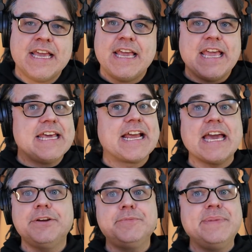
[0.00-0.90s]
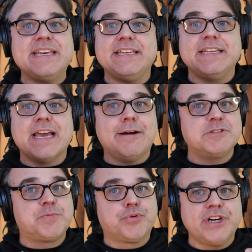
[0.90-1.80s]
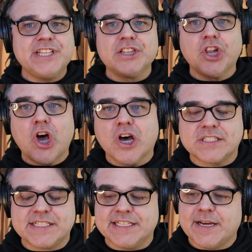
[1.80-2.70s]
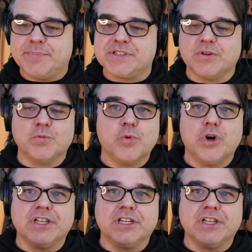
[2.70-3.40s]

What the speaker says: And I gotta admit, I was pretty lost in episode 1,